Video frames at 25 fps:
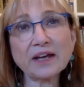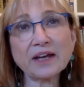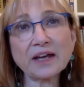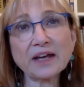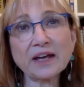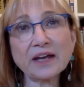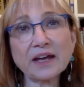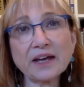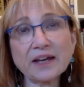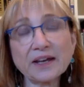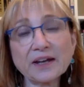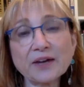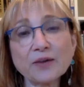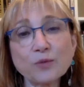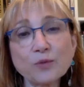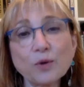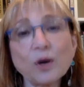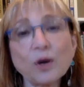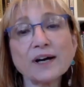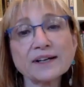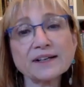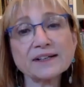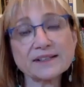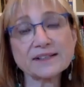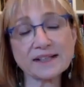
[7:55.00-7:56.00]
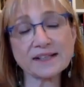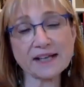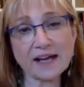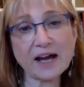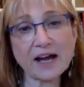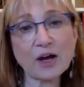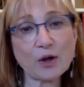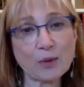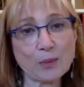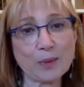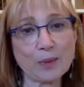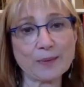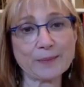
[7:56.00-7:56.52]
And I wanted to
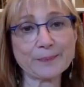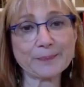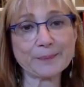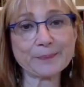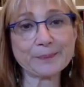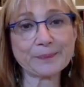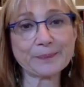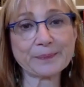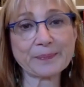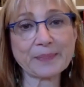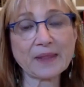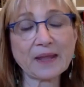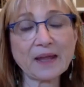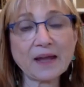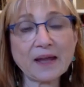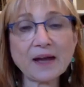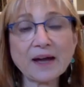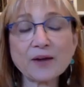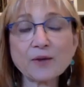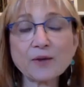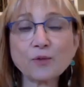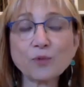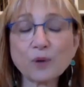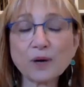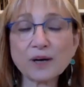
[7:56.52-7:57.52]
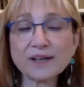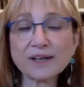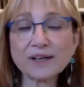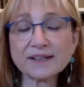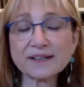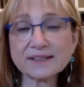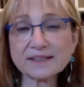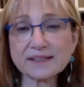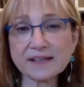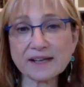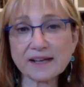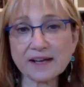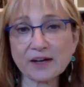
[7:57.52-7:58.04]
help. I wanted
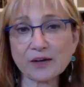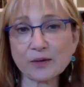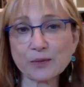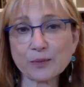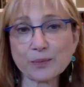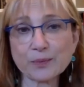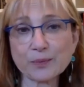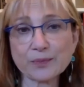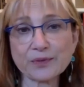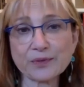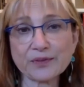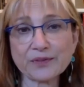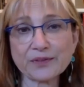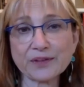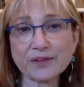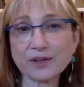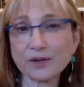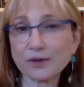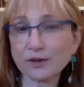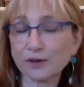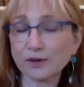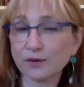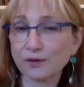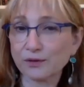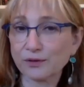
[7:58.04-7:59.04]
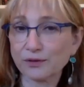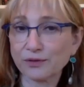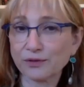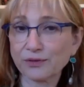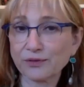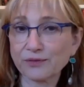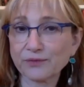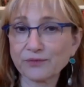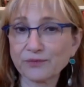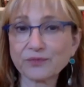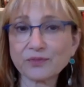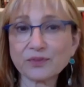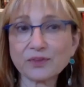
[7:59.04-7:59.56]
to help the earth,
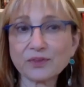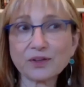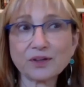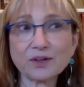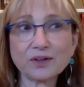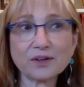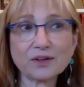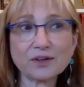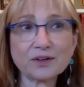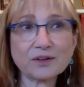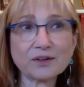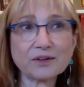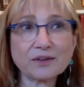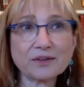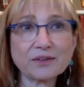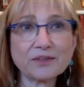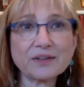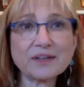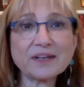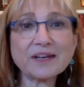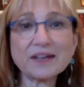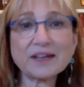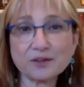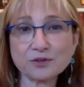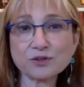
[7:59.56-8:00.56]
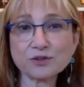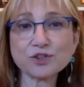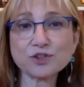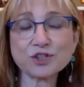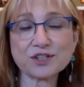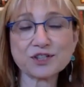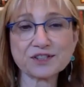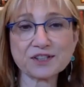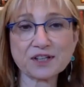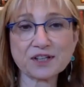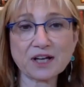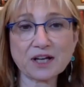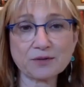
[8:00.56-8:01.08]
the energies that I